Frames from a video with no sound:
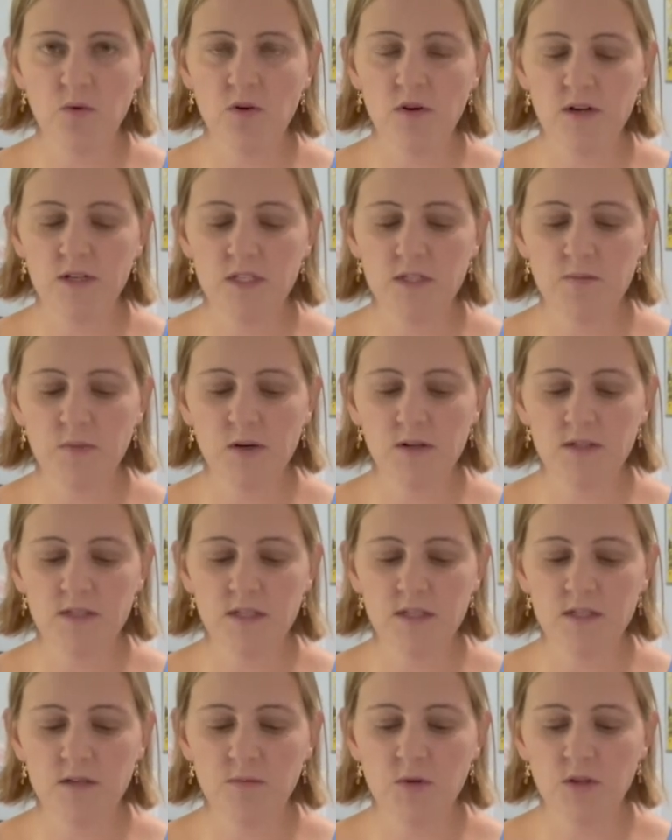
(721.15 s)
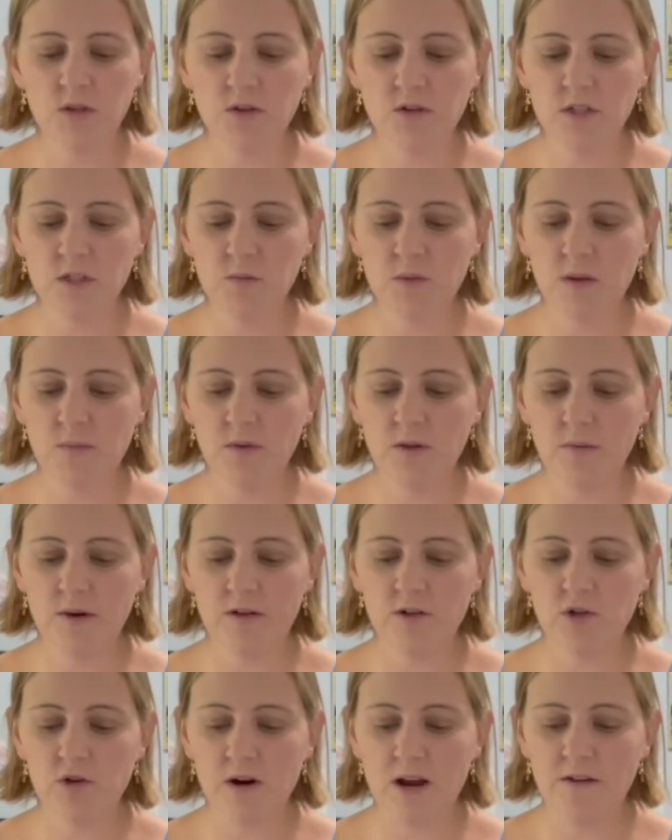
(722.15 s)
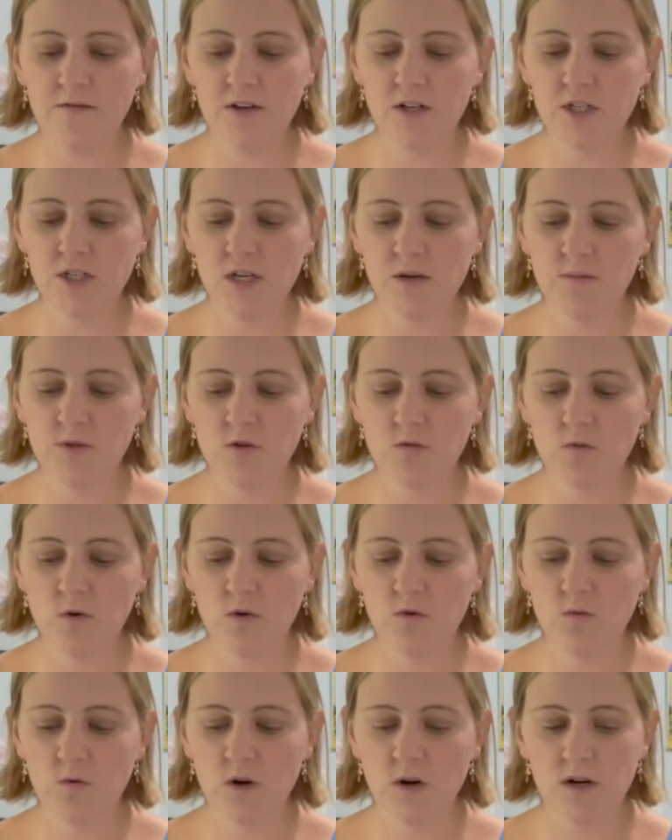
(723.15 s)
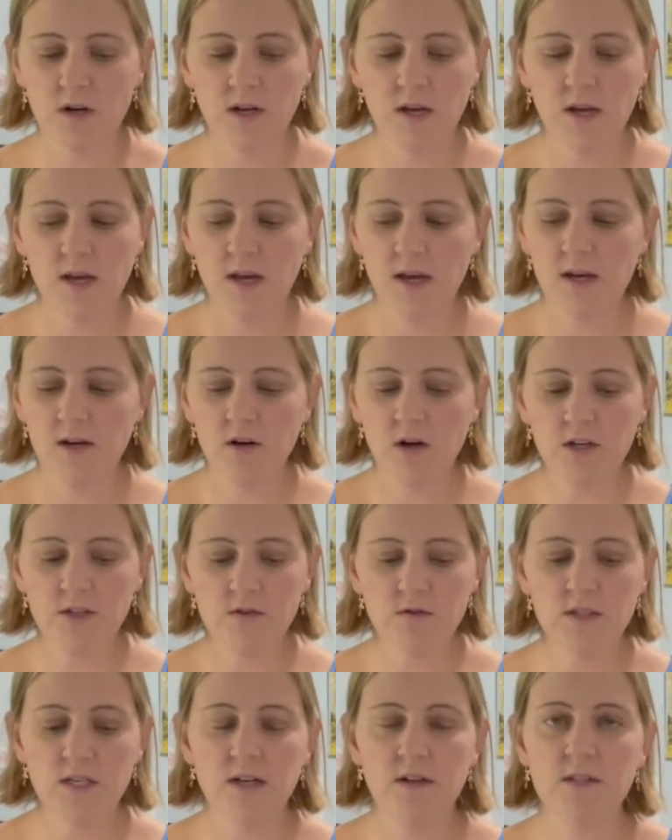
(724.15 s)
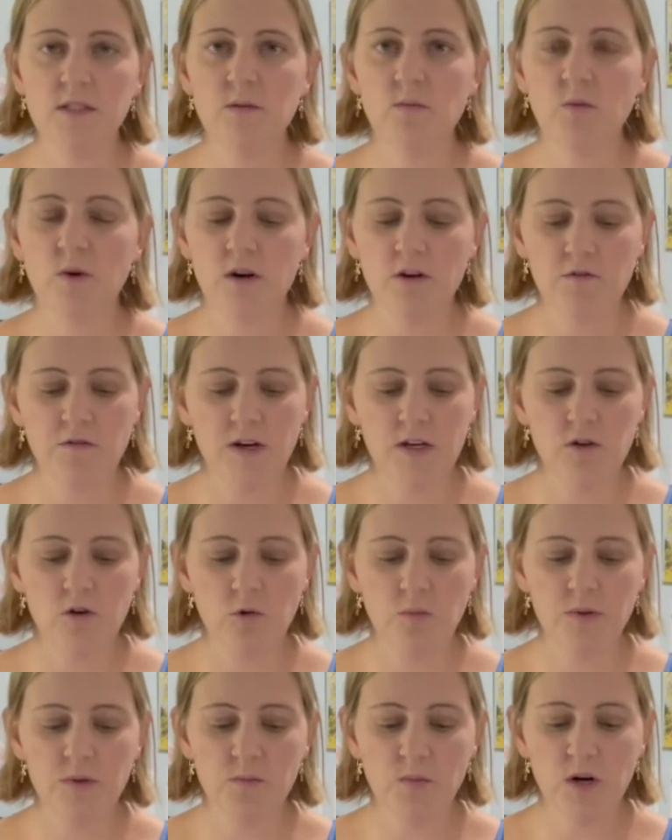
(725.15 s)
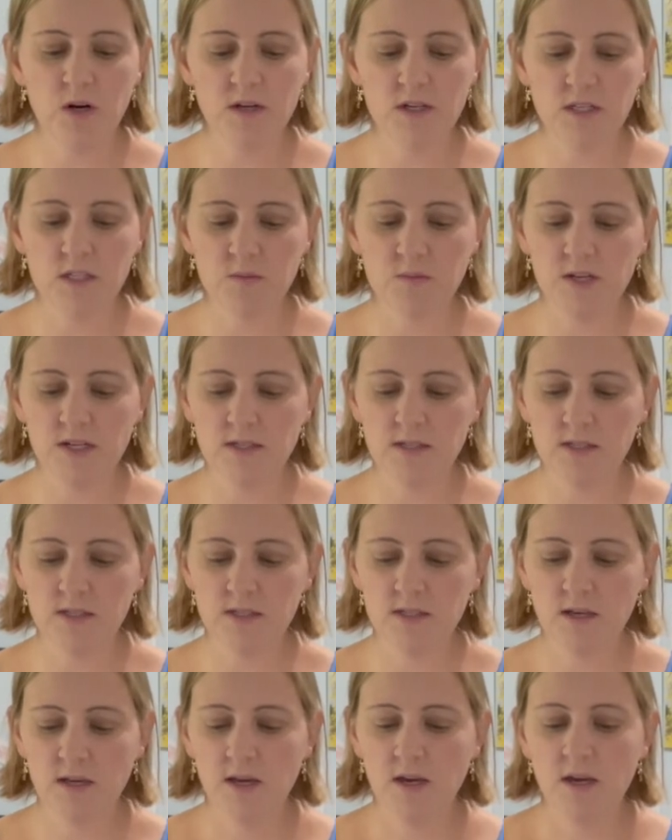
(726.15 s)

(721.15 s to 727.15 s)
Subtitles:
a smart system alerts people about traffic jams or road work and also tells them where to find open parking spaces.